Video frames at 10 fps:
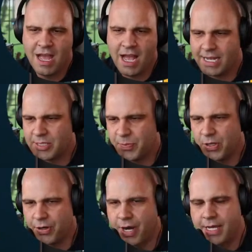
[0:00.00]
That's
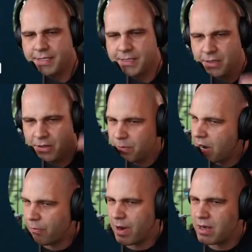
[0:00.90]
blurry. So my
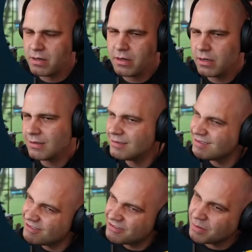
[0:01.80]
render
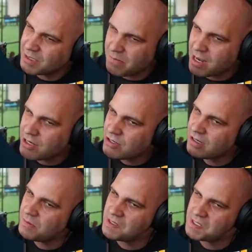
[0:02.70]
from
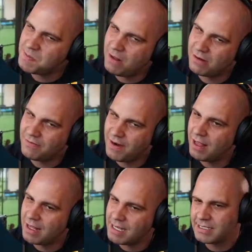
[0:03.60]
Dimension, it was a smaller
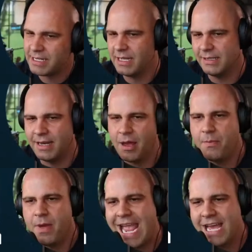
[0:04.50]
file and I scaled it up
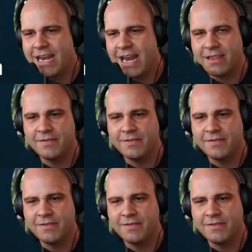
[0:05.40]
and I had the